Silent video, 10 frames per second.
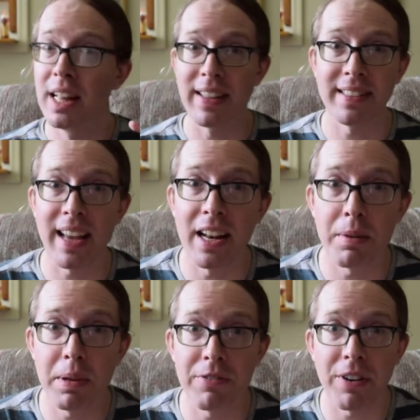they tend to
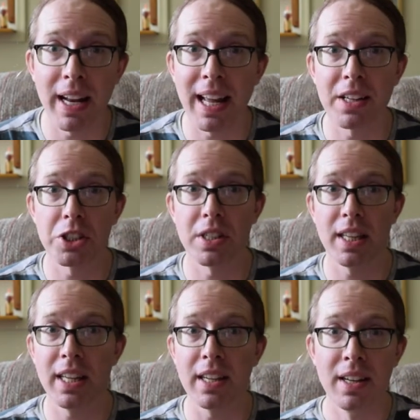be
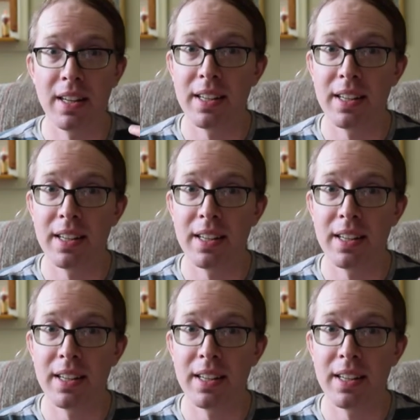financially